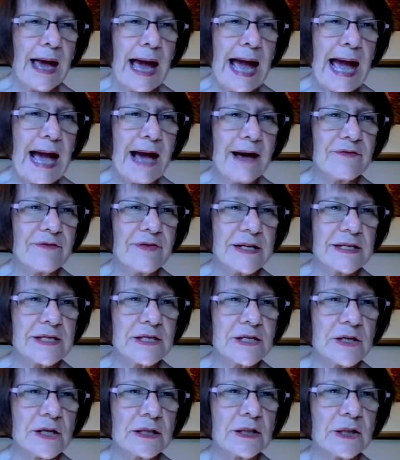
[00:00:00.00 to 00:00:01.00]
have
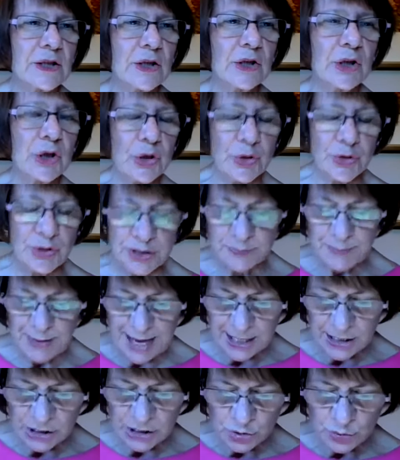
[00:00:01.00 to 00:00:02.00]
us learn
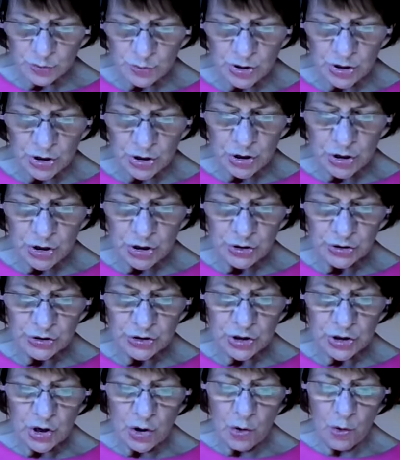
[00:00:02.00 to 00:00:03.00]
Spanish
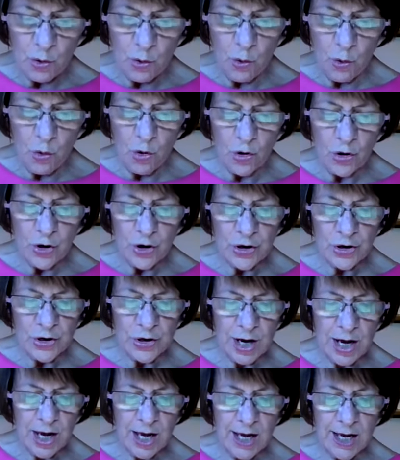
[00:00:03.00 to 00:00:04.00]
words
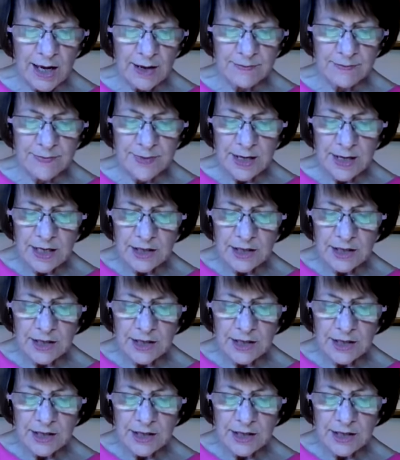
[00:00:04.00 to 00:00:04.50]
or um,